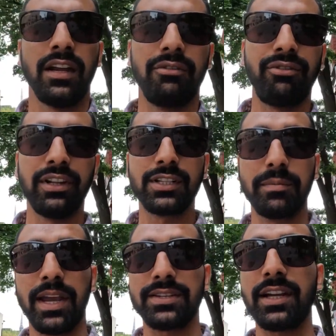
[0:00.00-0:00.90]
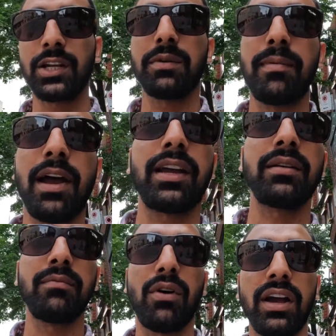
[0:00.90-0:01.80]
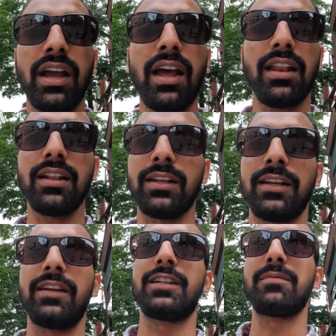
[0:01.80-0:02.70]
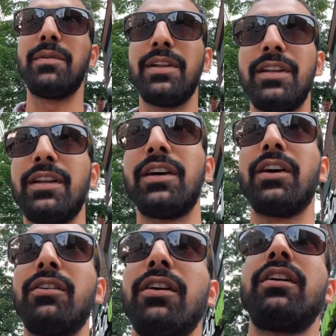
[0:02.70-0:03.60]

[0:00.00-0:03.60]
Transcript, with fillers: It feels amazing to be back in Montreal. It's been uh,